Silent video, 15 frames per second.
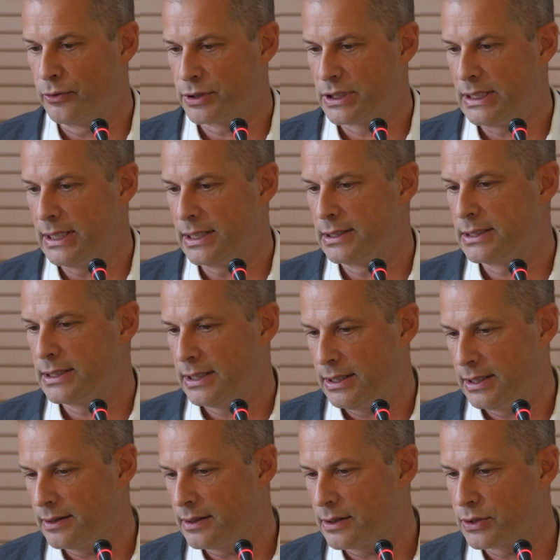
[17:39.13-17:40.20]
or
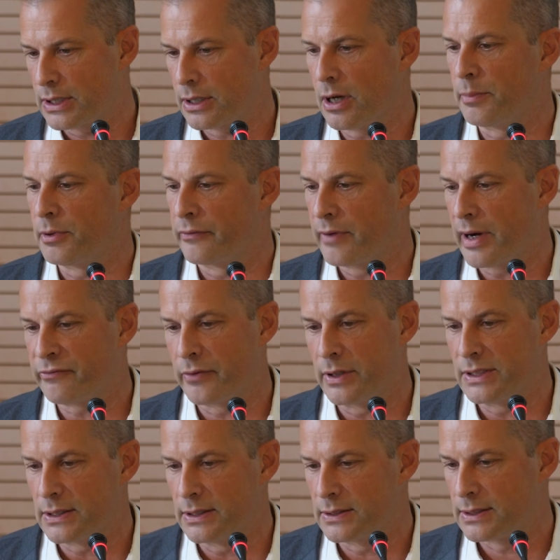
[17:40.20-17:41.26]
TNT, and there's a couple of
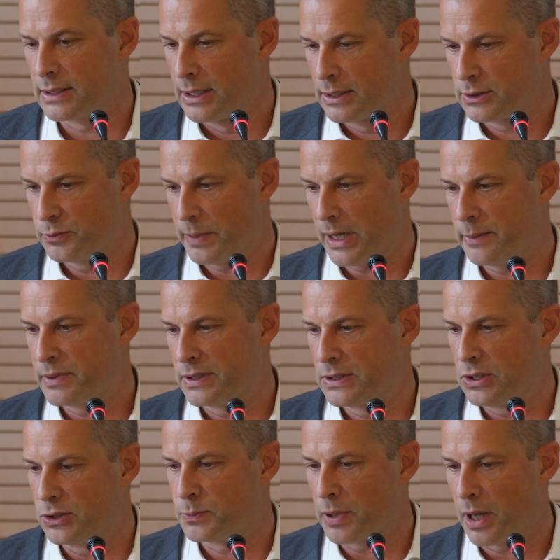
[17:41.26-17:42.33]
references to papers
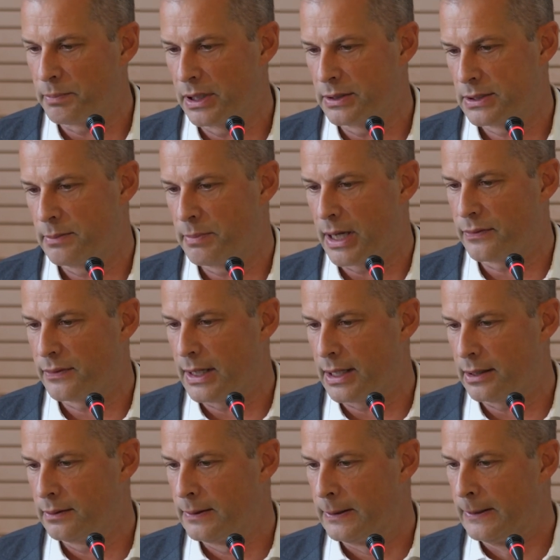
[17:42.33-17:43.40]
she's published about that.